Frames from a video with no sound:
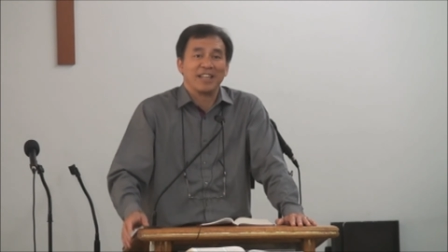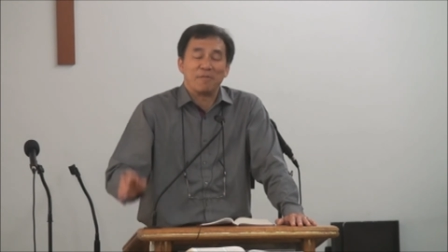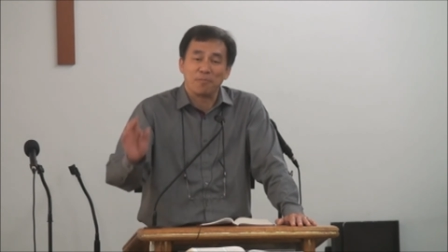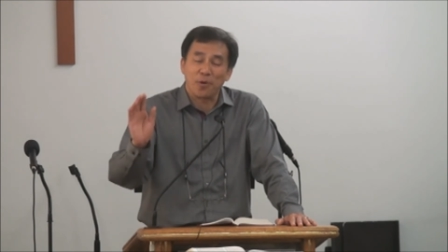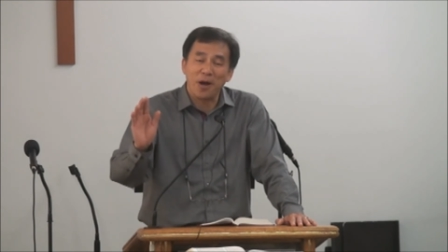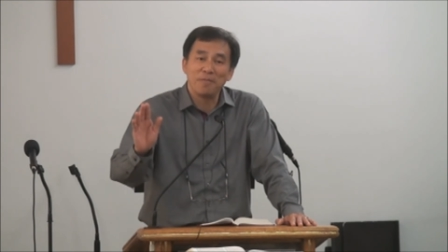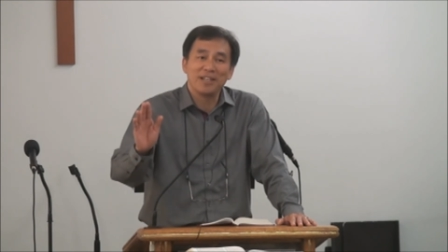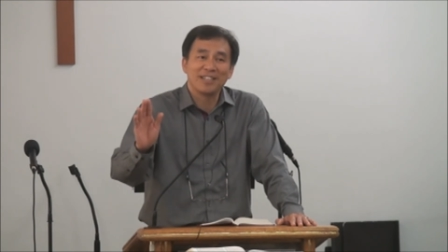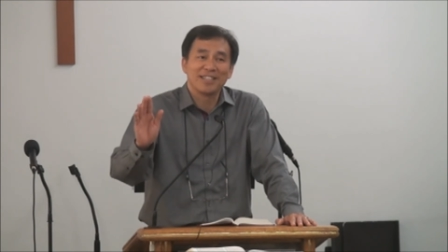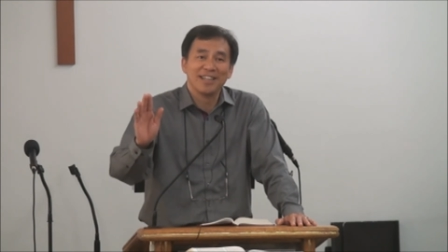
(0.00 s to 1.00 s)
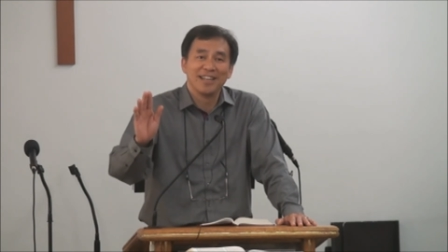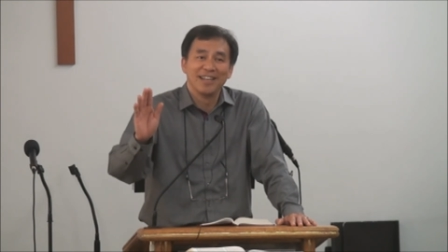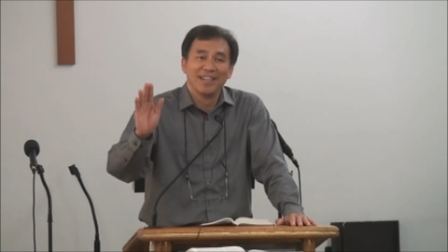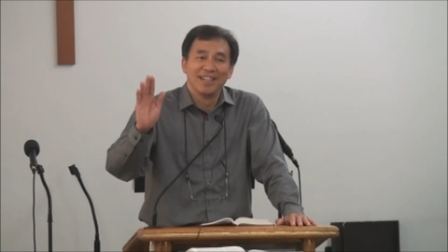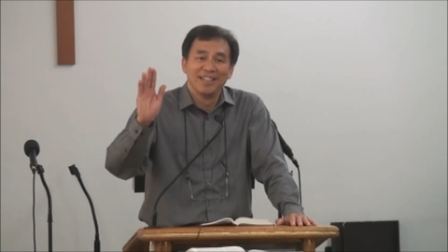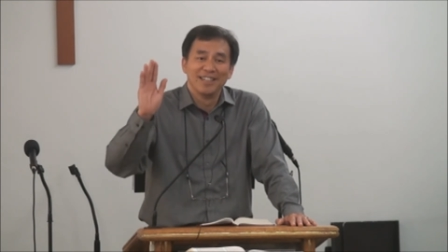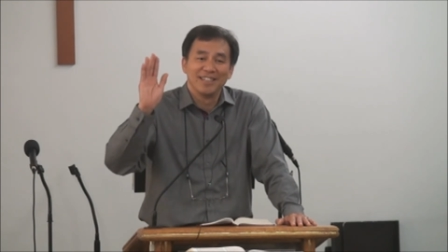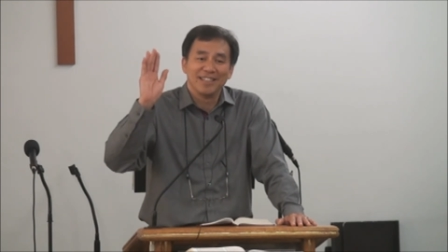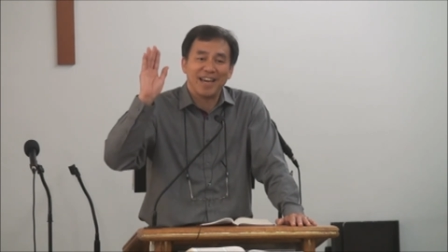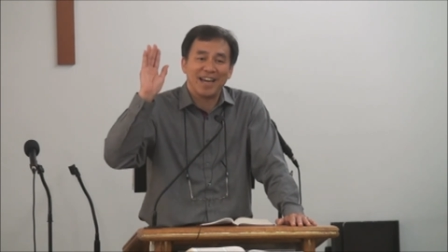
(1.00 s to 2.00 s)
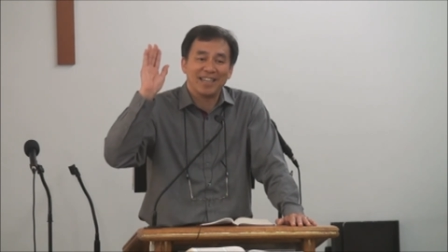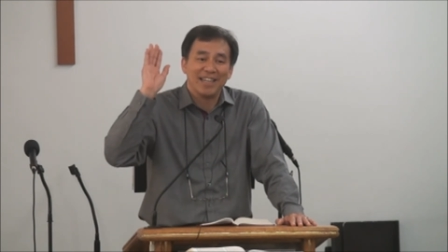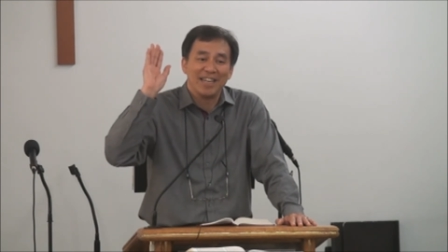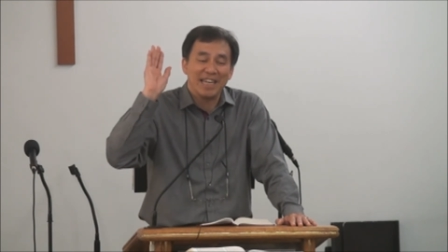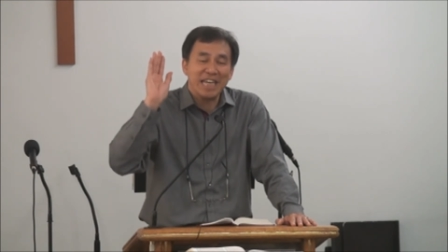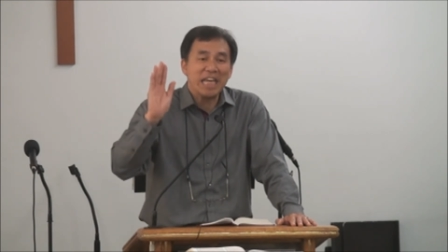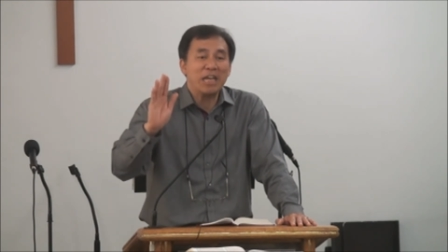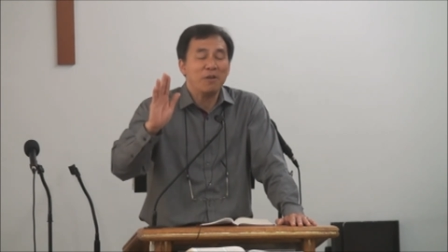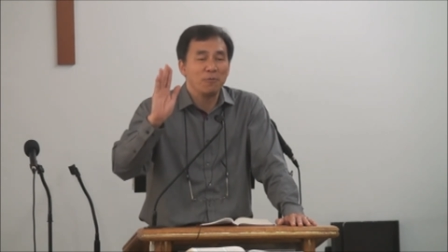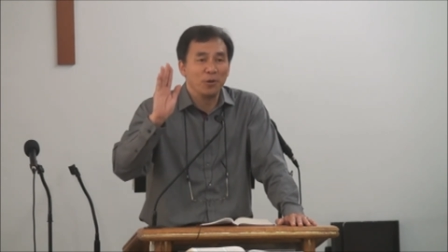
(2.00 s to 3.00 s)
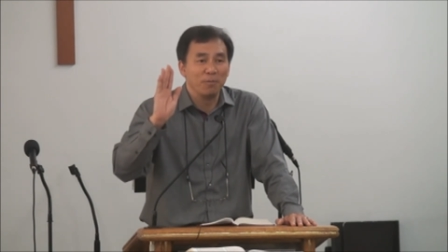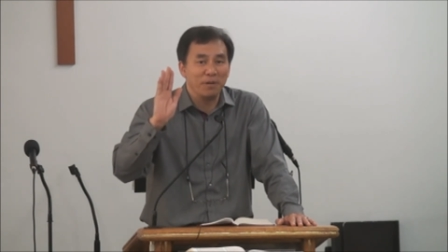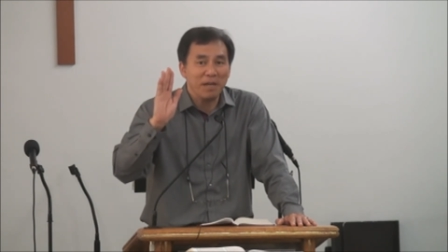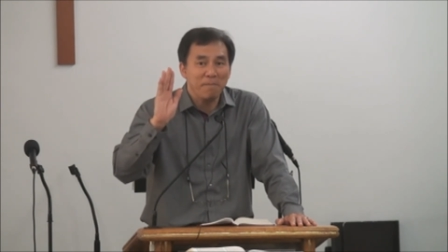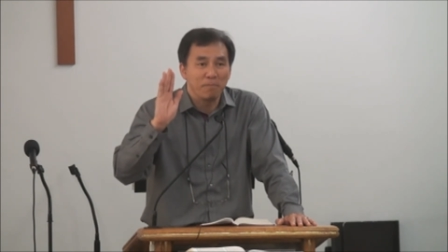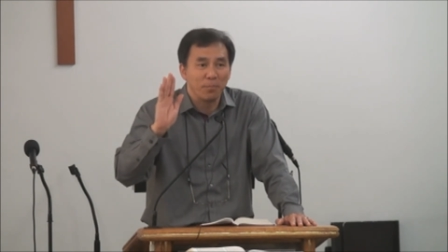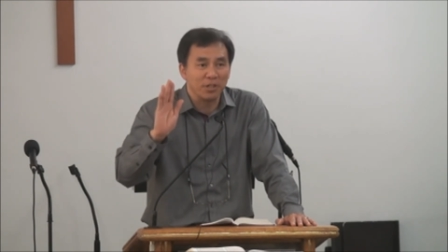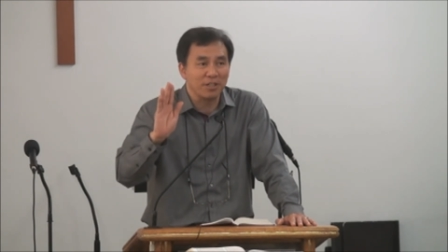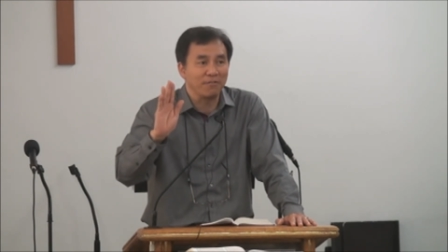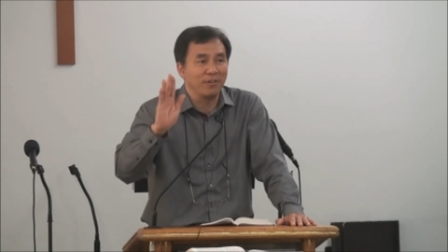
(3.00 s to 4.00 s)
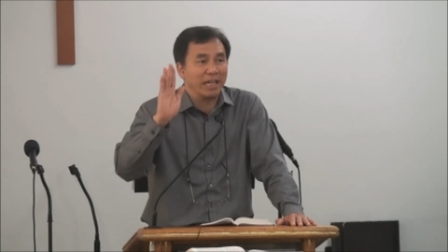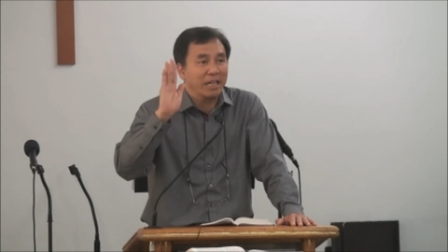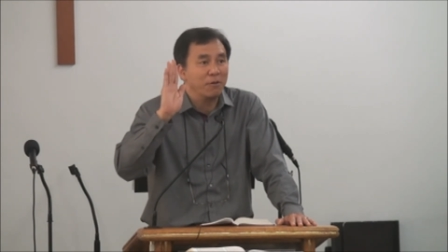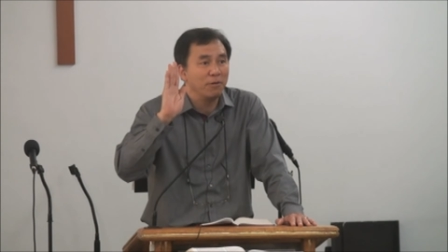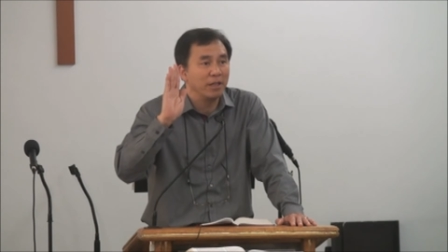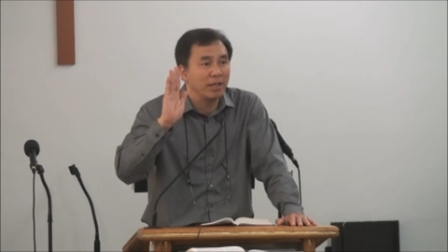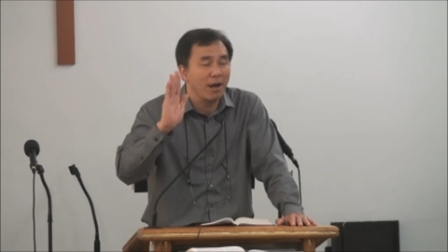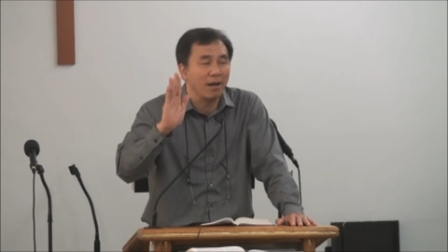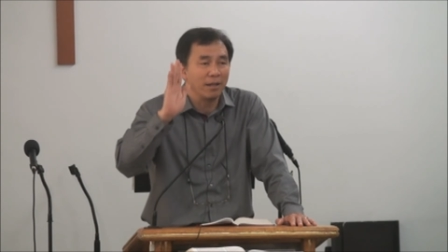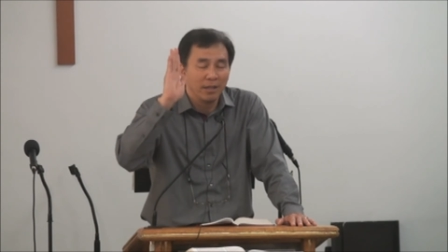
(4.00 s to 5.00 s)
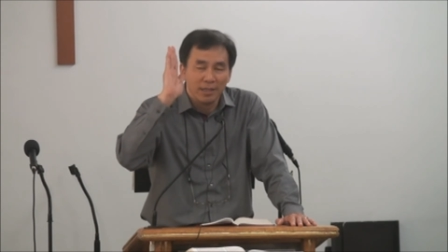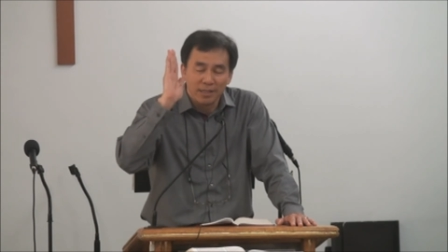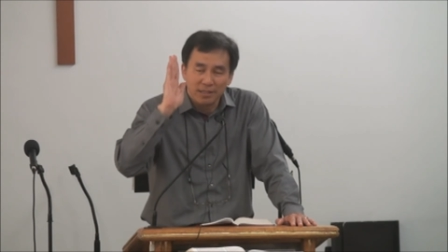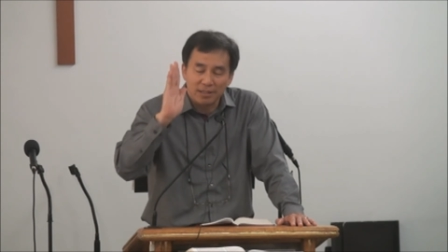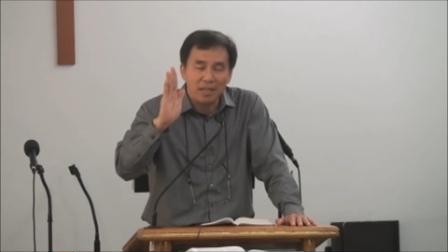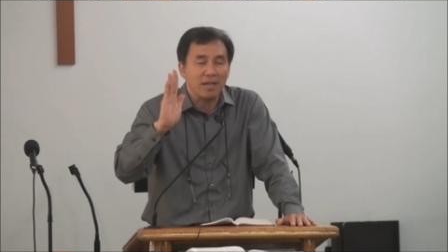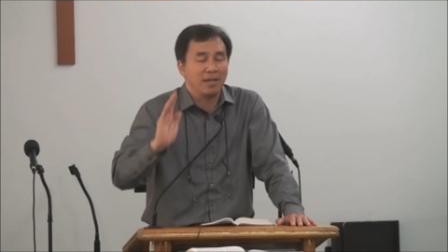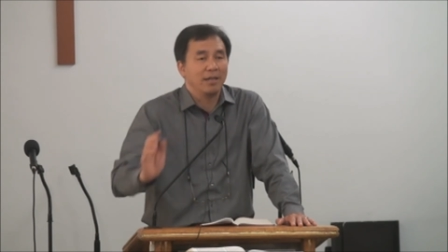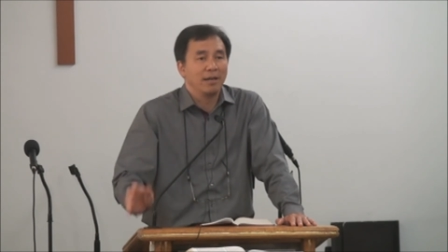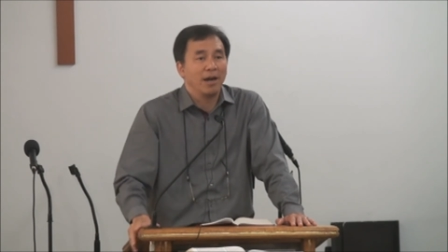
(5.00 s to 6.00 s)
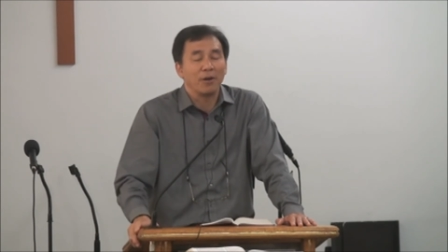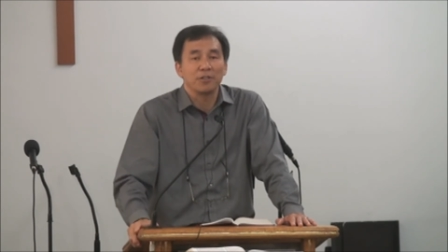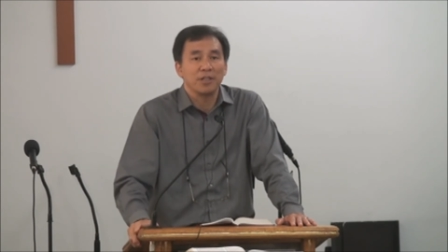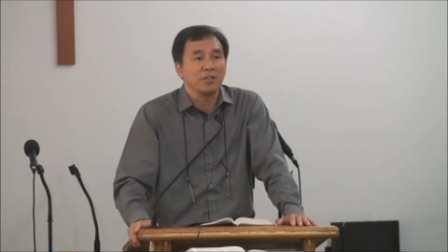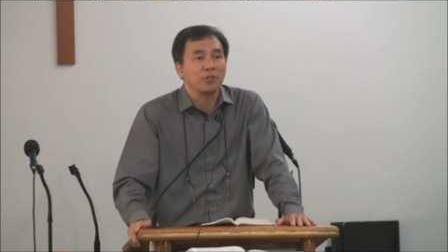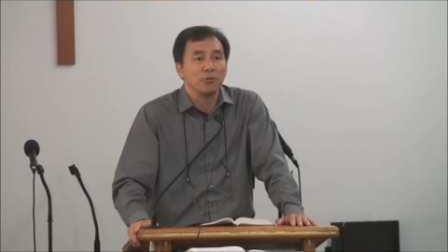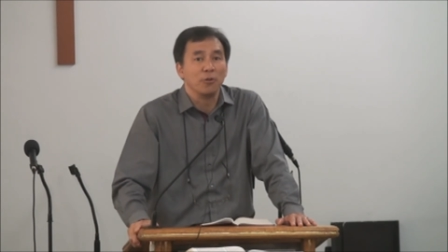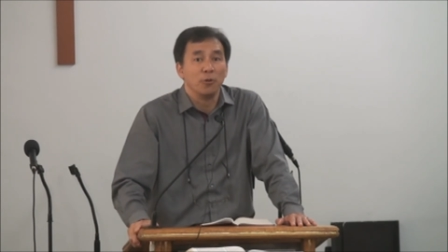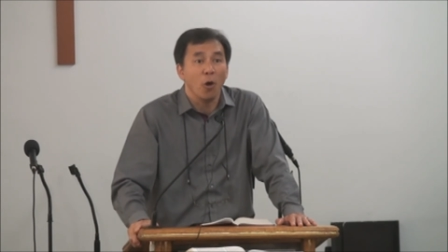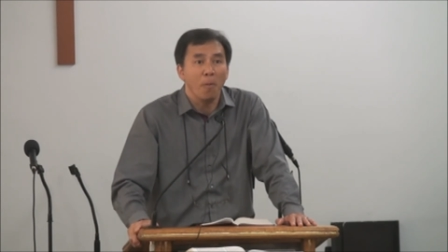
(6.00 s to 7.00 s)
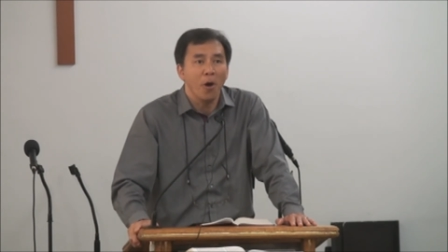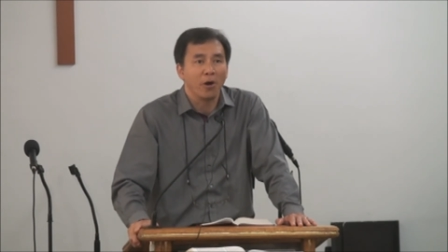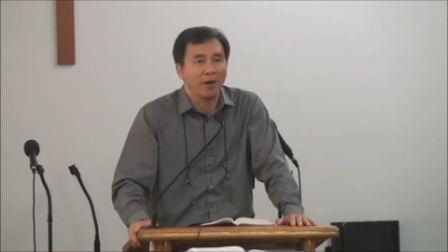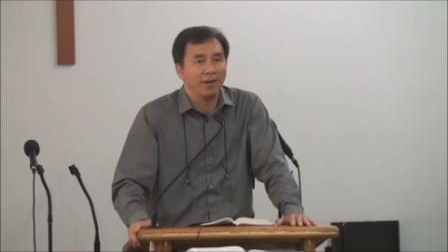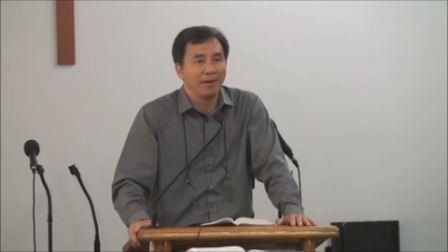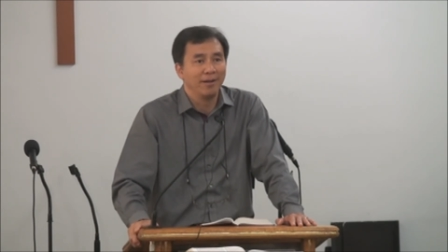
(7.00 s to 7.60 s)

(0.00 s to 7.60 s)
And he promised that he will be merciful and he will not see our sins no more